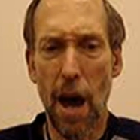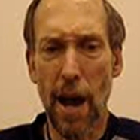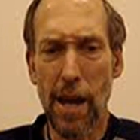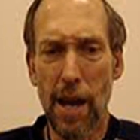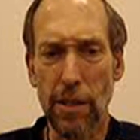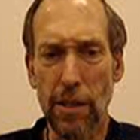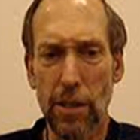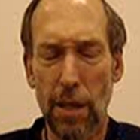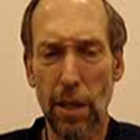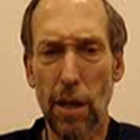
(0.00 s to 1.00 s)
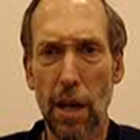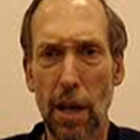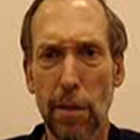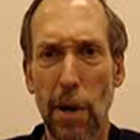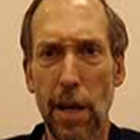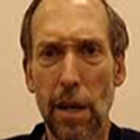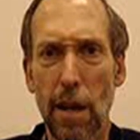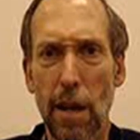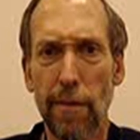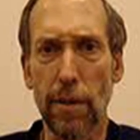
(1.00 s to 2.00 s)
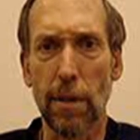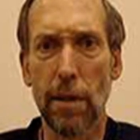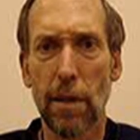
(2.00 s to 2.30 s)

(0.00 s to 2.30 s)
I asked God, am I in heaven?